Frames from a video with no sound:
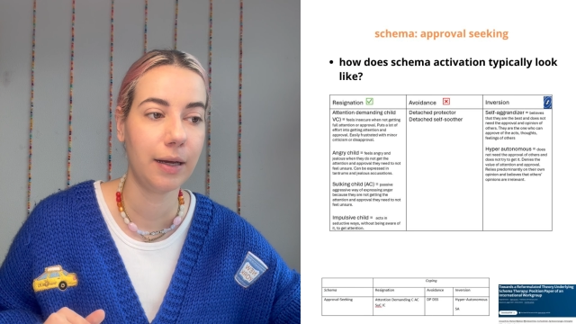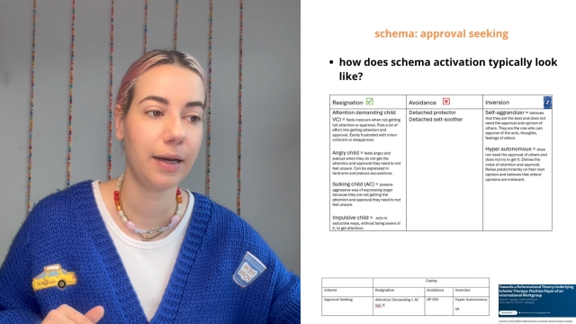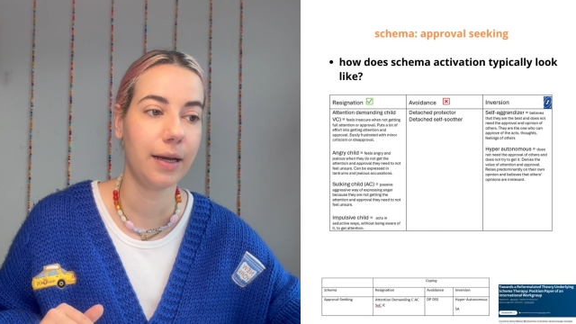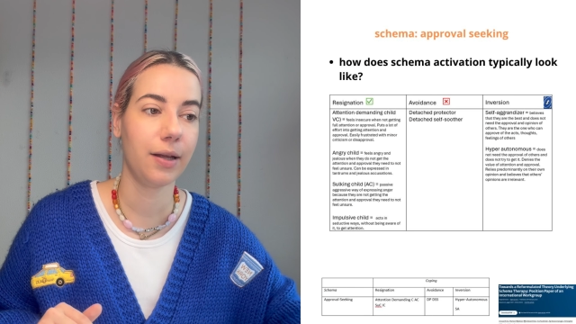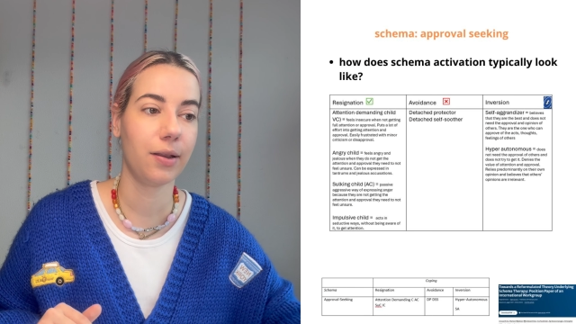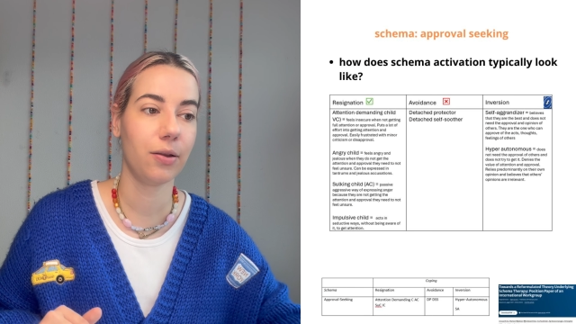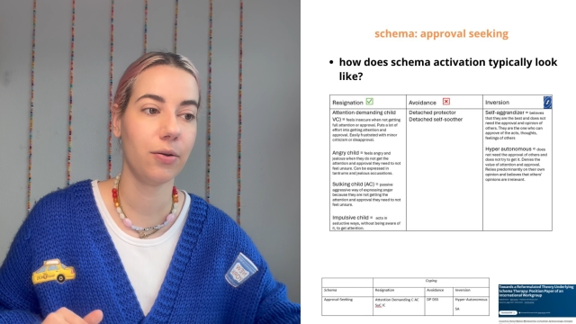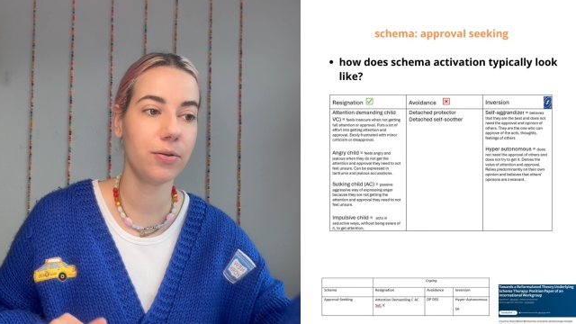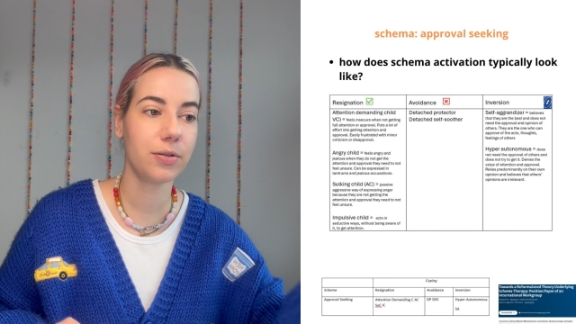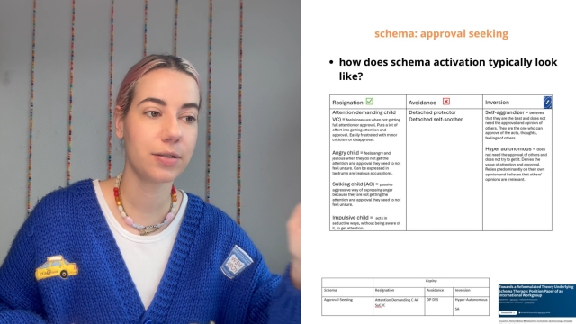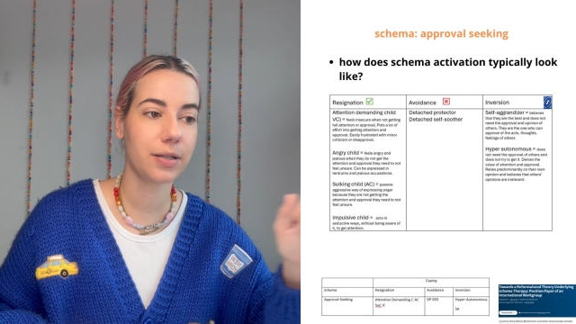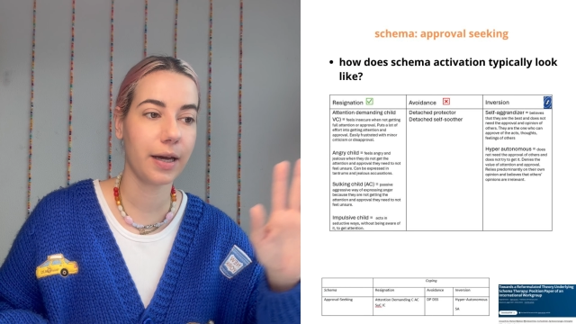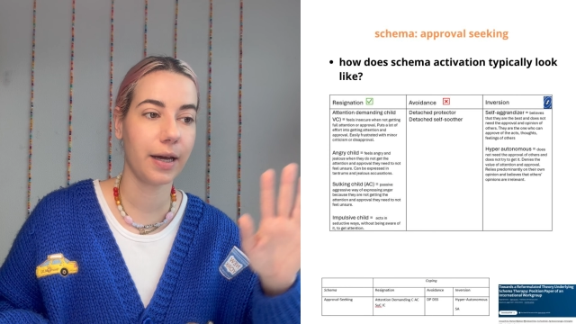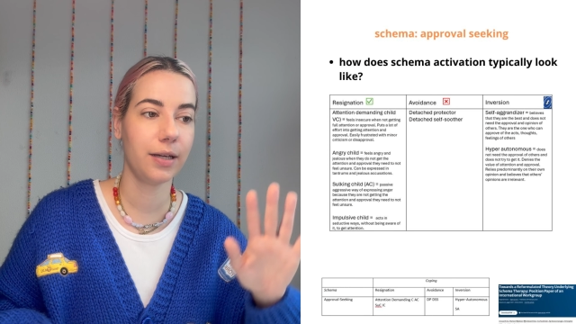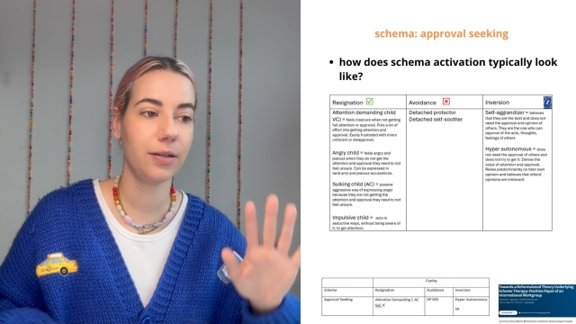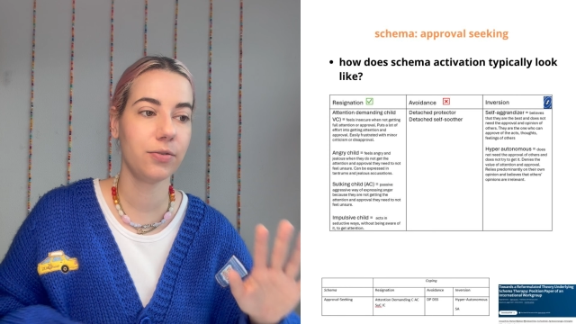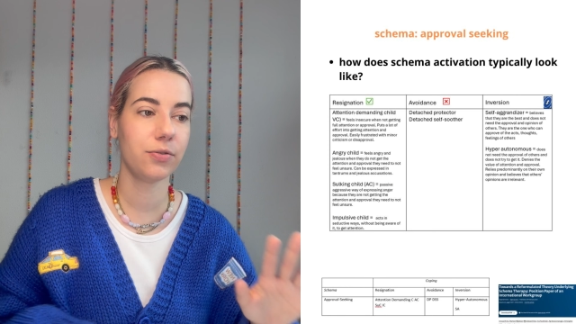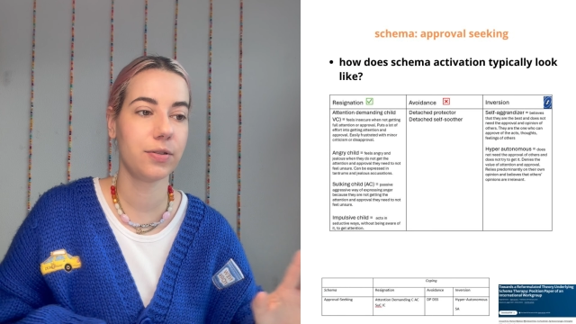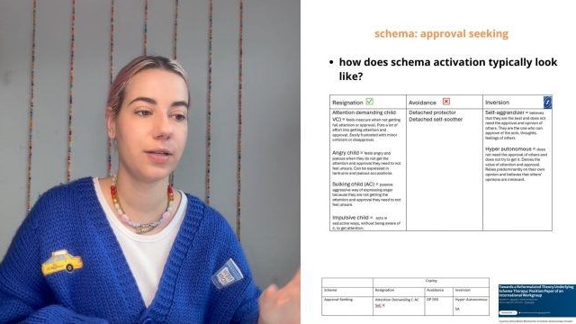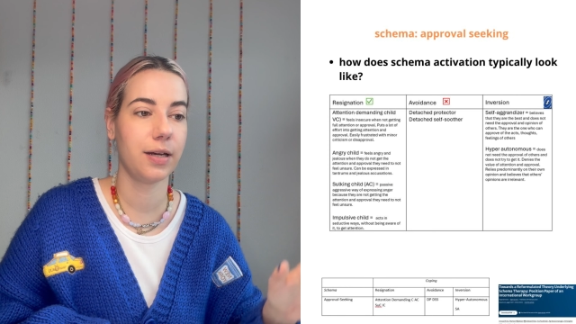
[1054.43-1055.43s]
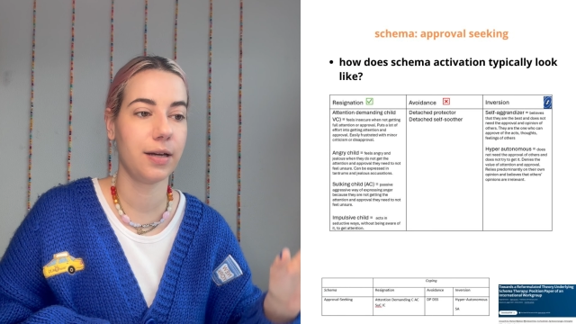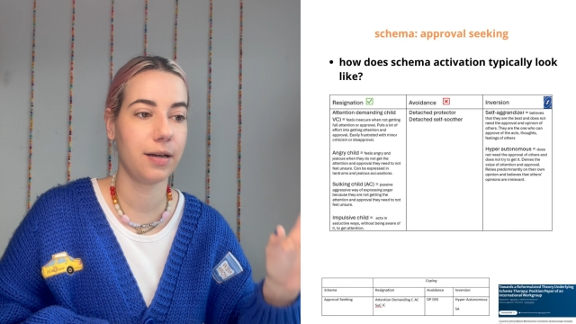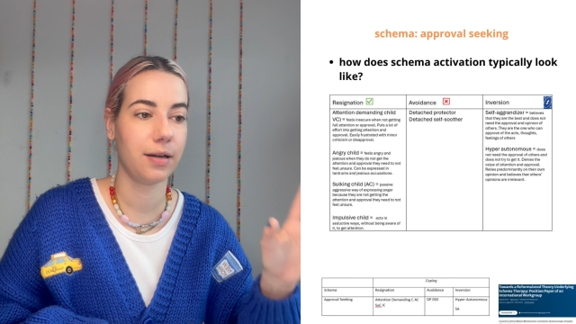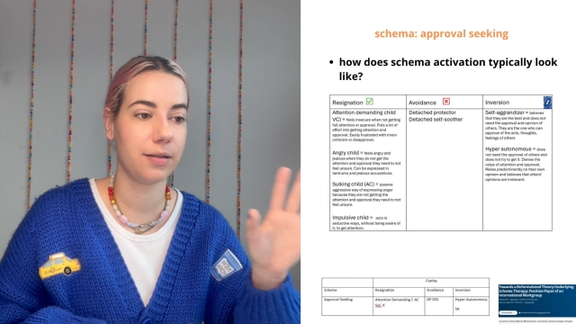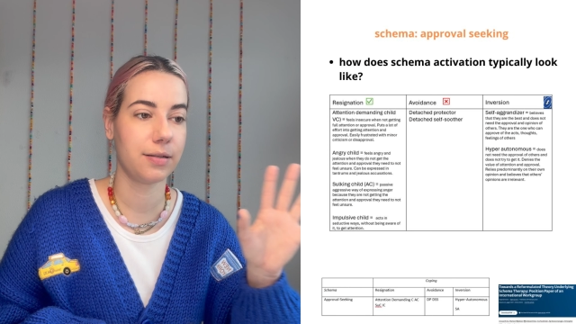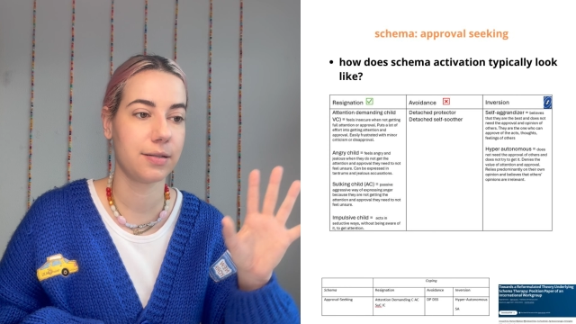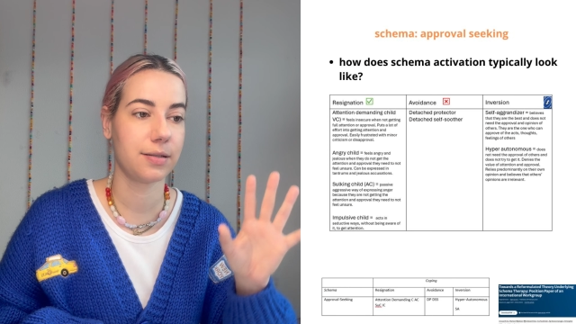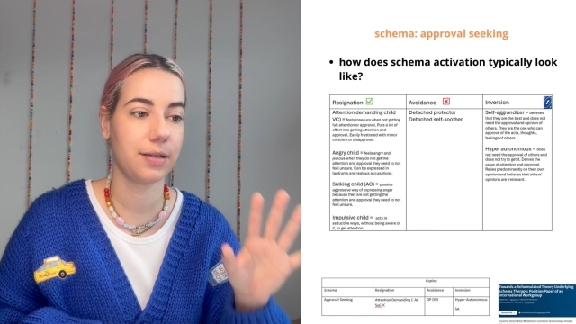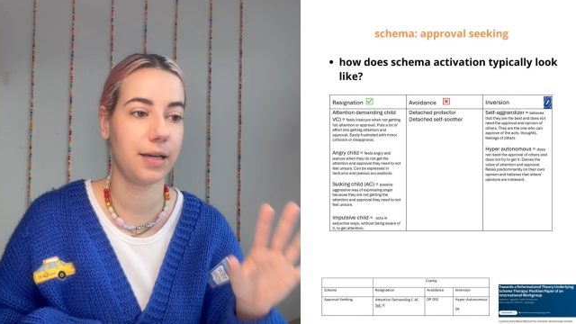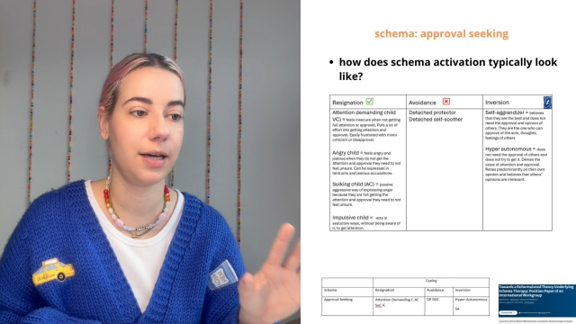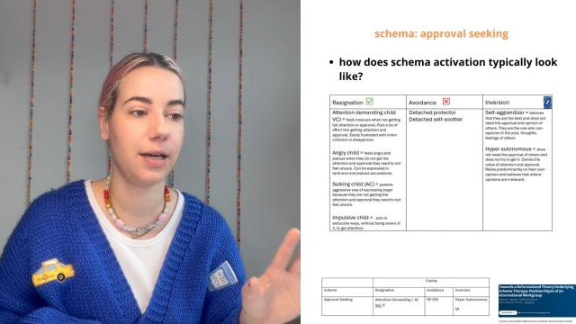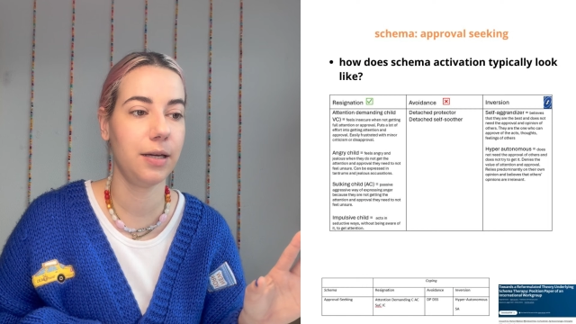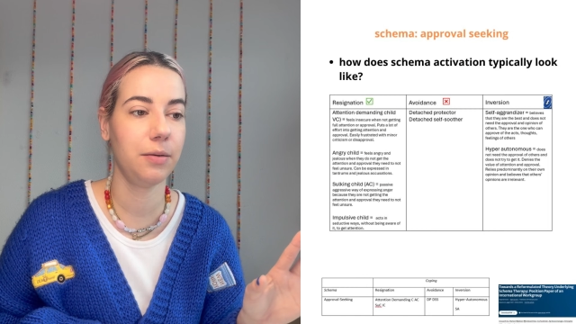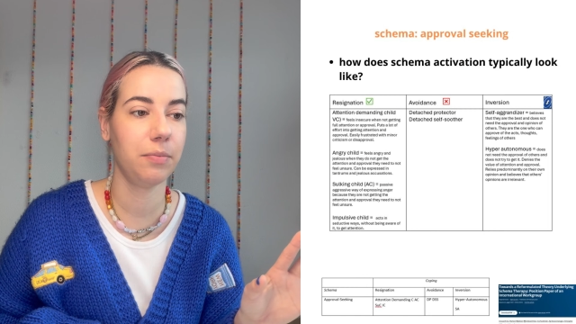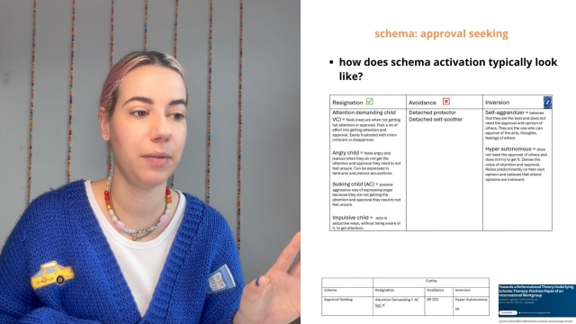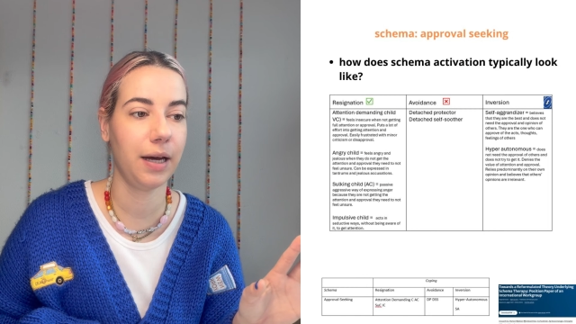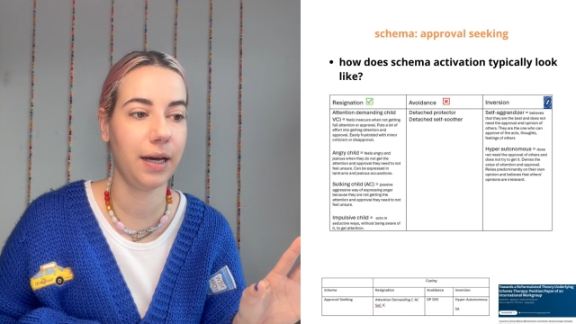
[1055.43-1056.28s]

it looks kind of the same.